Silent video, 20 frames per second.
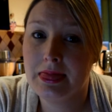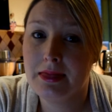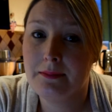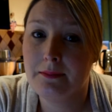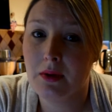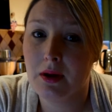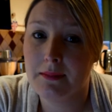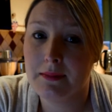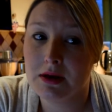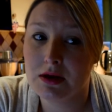
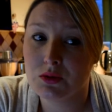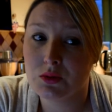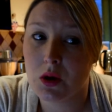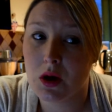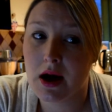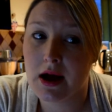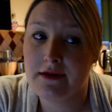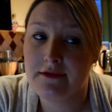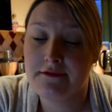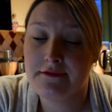my
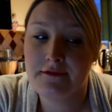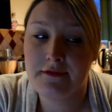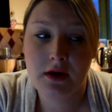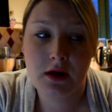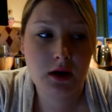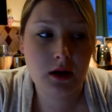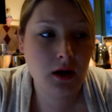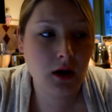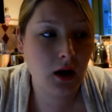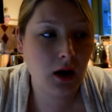midwife,
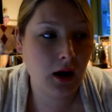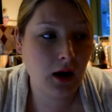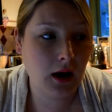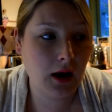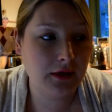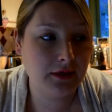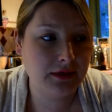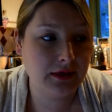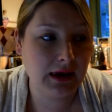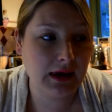
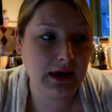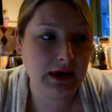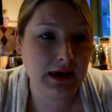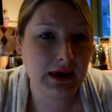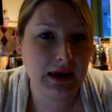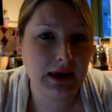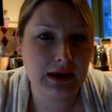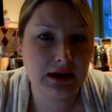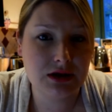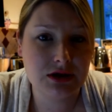I think,
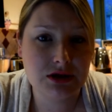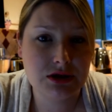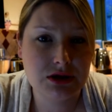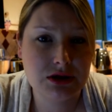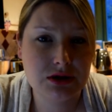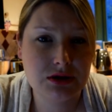in